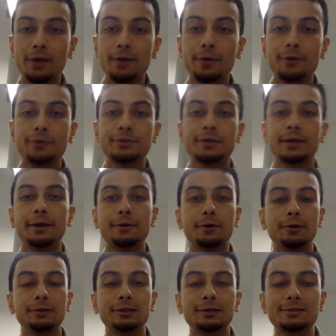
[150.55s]
looks and
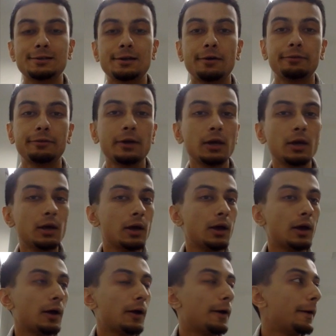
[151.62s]
all that stuff.
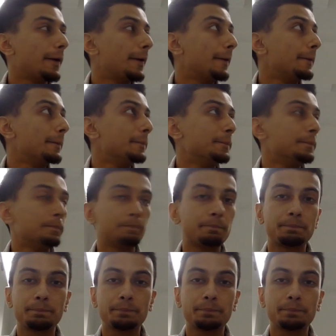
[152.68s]
Um,